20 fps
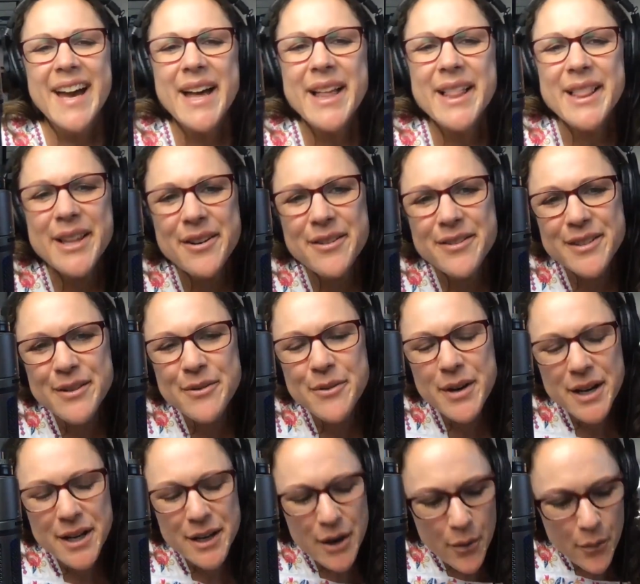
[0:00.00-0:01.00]
Hello,
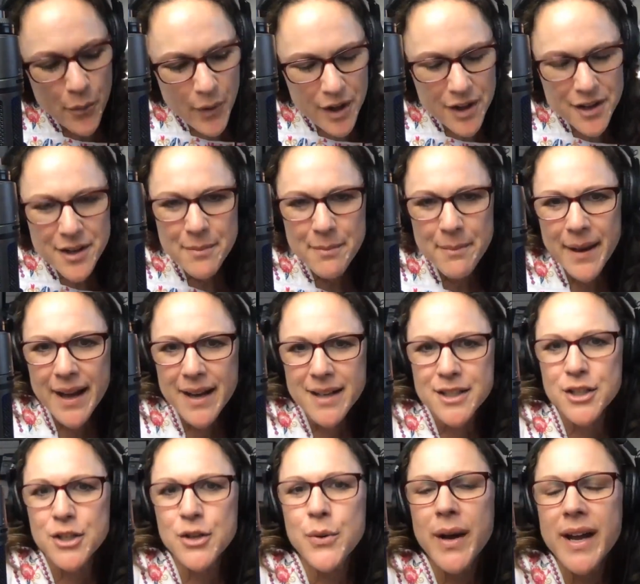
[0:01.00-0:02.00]
everyone. Welcome back
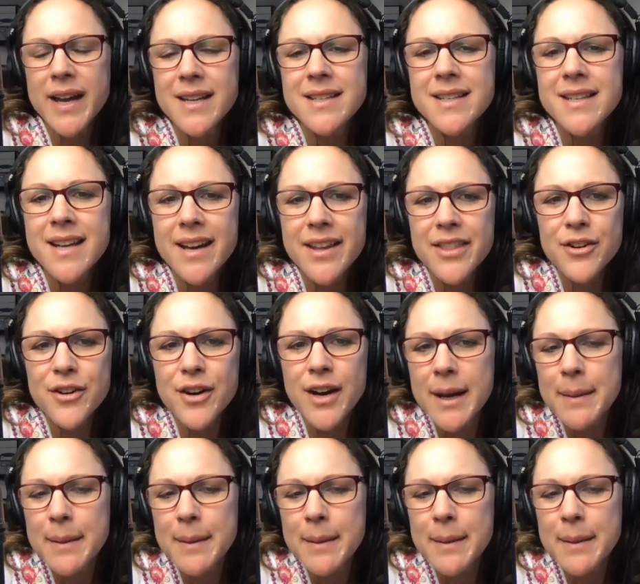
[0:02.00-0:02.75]
to another